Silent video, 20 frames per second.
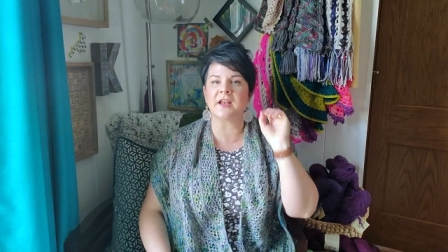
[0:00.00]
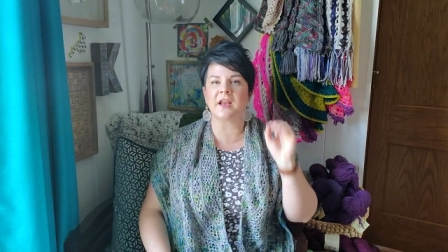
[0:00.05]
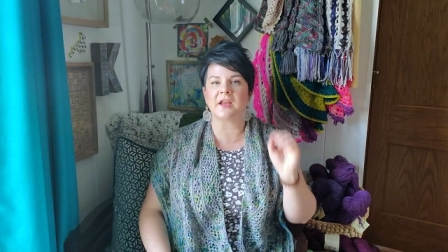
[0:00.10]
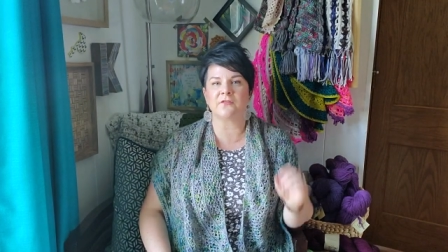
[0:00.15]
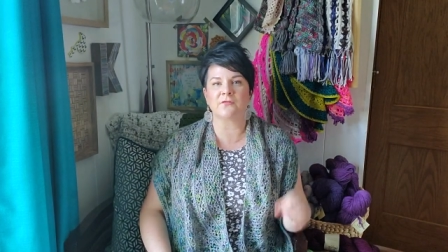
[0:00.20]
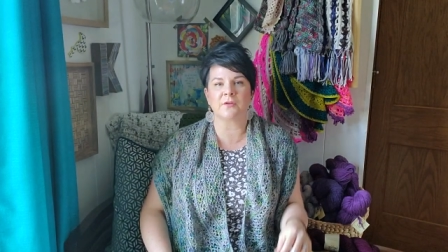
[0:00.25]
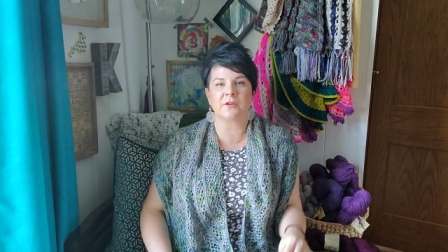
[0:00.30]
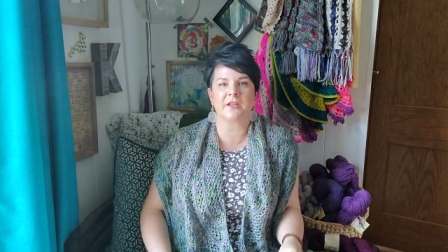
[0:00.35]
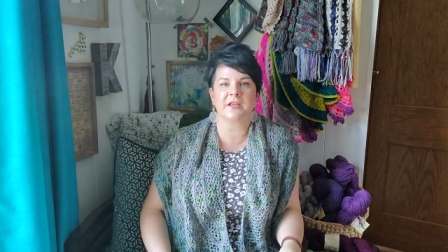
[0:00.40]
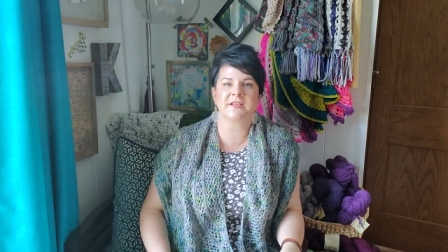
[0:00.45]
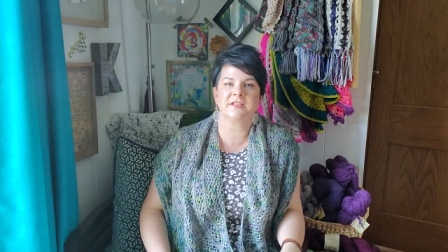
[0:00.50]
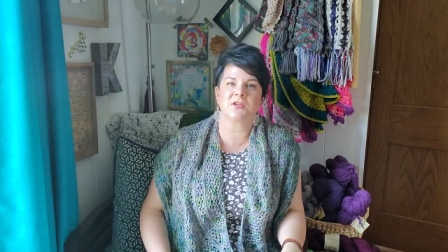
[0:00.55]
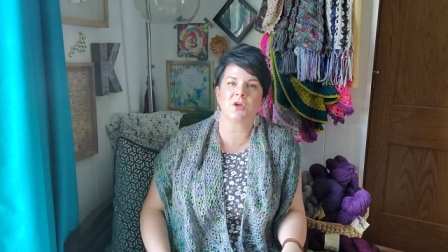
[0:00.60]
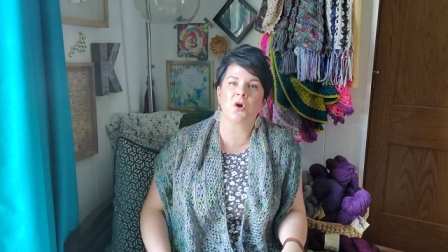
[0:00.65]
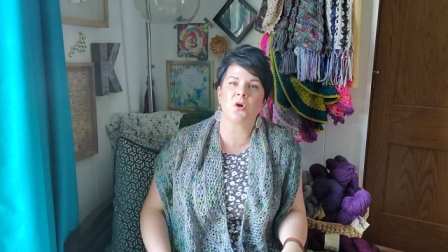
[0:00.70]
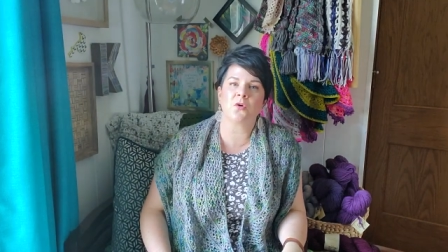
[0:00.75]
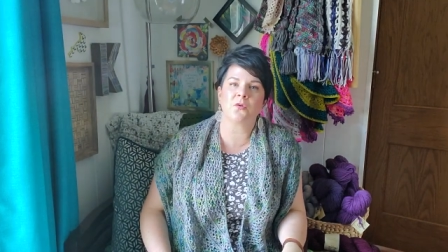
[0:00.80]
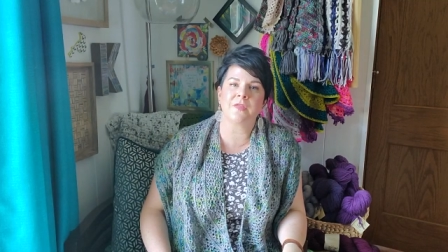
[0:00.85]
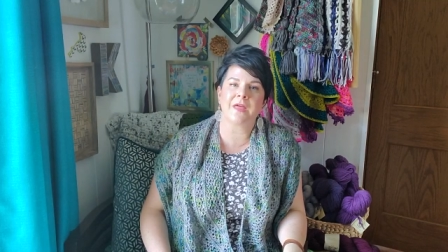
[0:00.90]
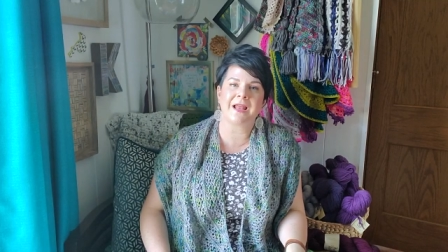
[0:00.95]
I've realized,
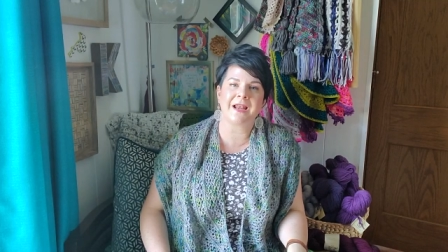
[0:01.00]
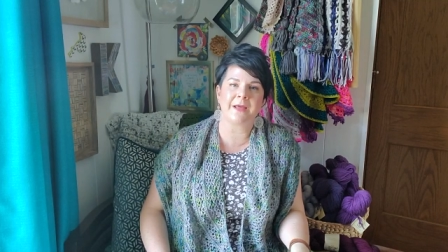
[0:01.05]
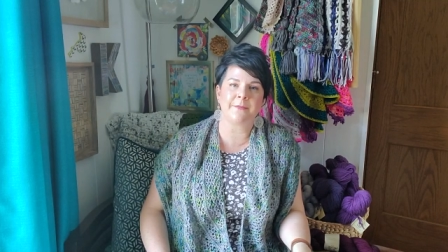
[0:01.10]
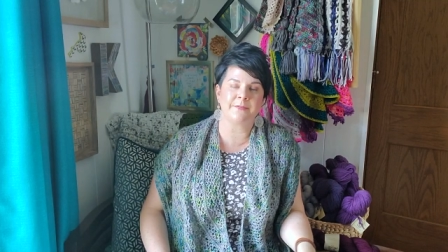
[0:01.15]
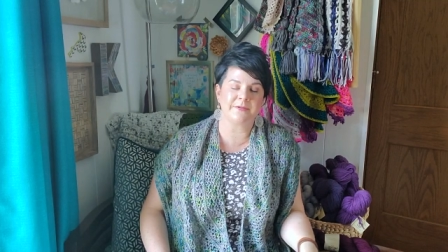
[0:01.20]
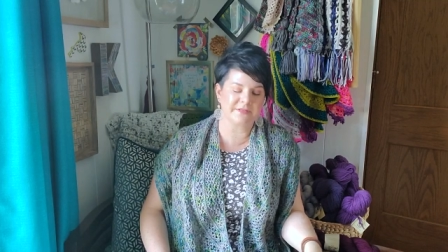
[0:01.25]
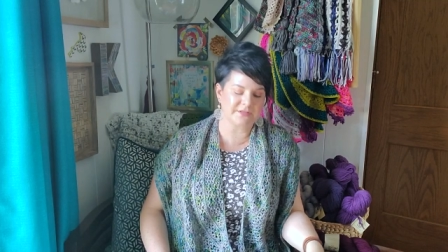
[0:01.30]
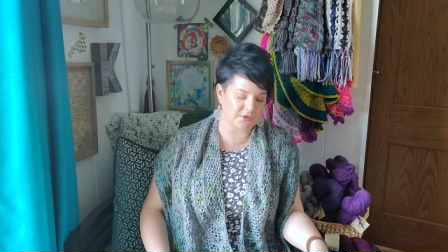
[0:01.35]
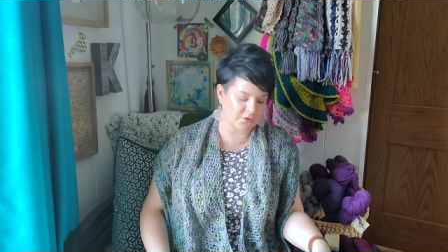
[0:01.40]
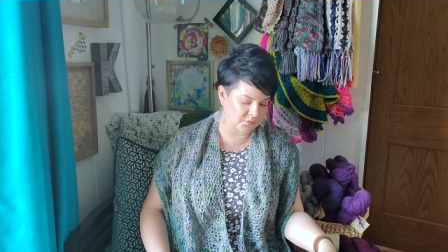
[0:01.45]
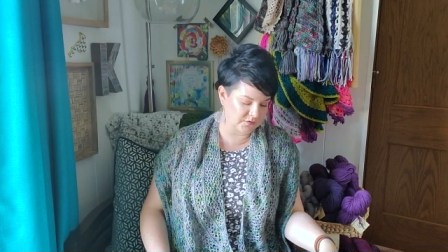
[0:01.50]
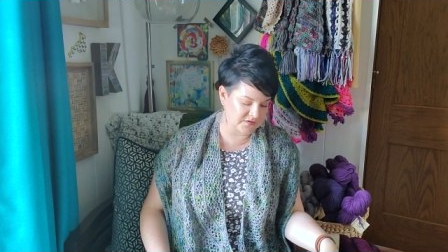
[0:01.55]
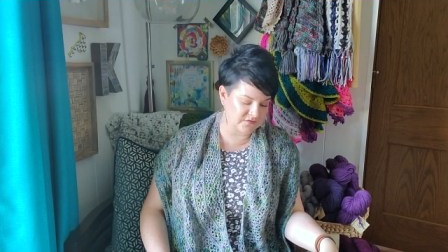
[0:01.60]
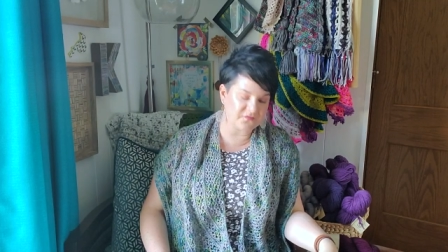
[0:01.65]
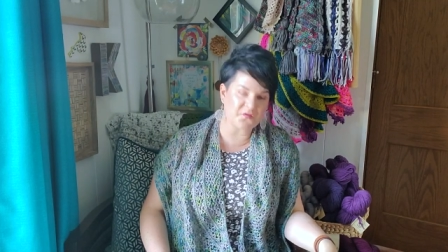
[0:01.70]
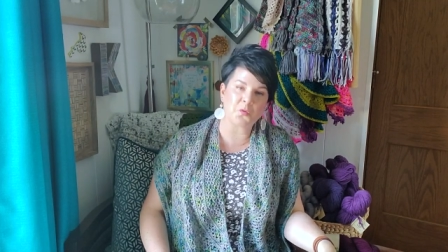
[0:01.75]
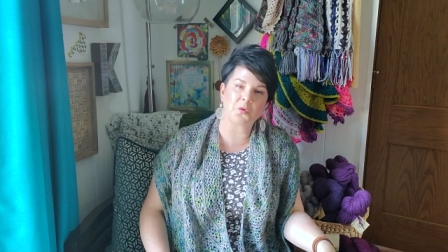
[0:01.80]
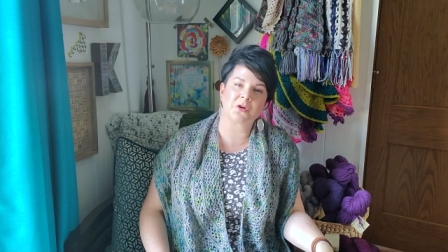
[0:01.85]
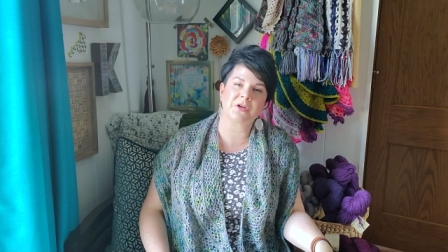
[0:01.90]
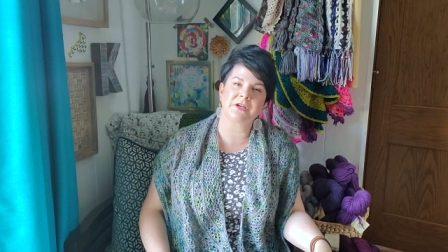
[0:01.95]
oh, that episode was
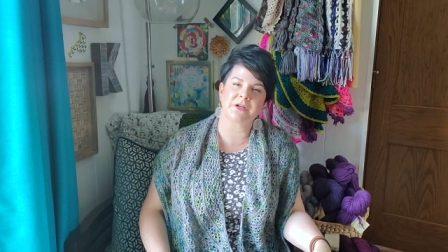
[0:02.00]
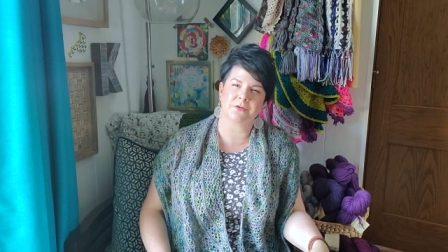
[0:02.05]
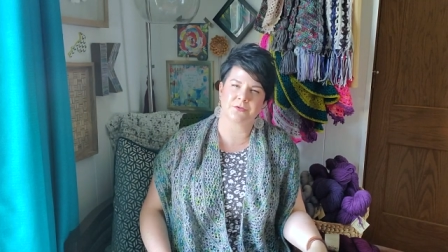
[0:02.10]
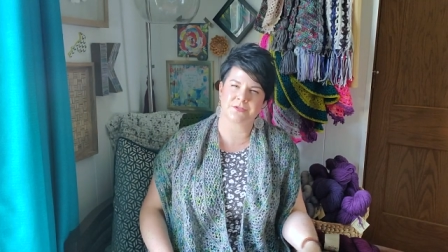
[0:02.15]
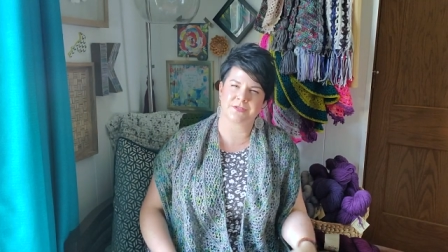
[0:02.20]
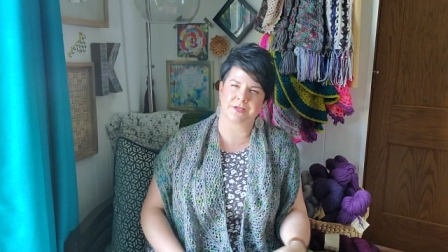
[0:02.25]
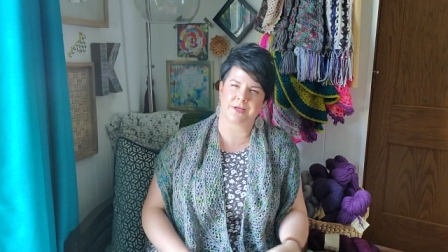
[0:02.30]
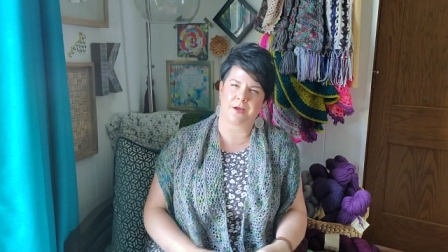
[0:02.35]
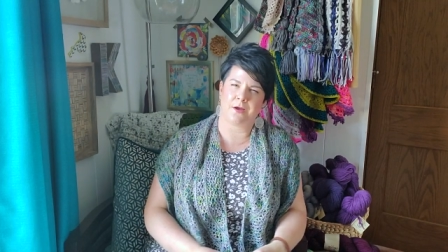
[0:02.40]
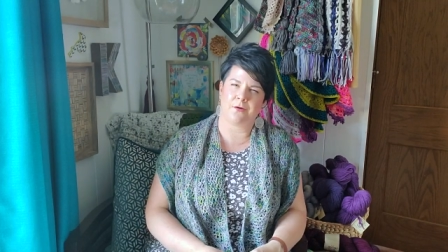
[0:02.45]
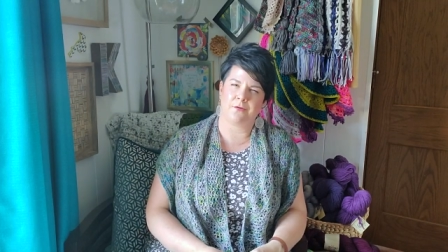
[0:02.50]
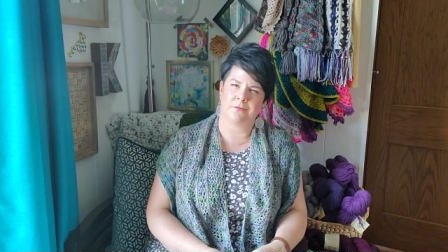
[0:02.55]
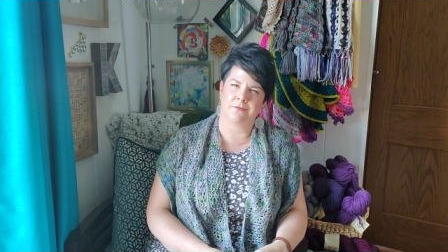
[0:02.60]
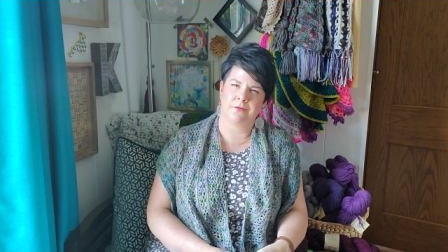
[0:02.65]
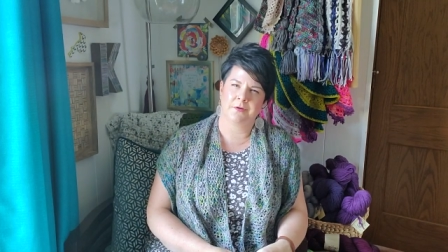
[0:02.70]
four years ago.